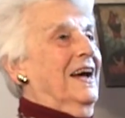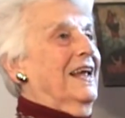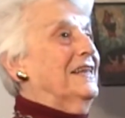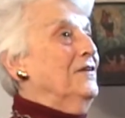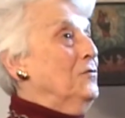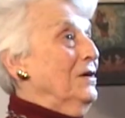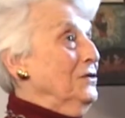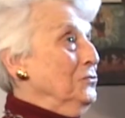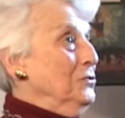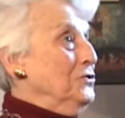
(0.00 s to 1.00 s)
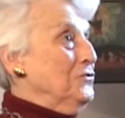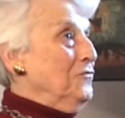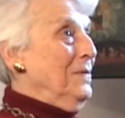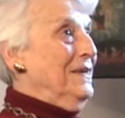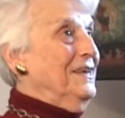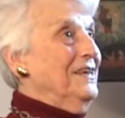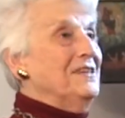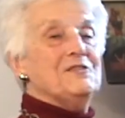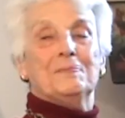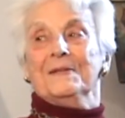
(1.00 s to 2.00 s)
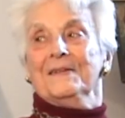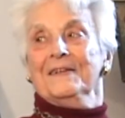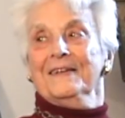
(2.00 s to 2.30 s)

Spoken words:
I give one to each of my kids, but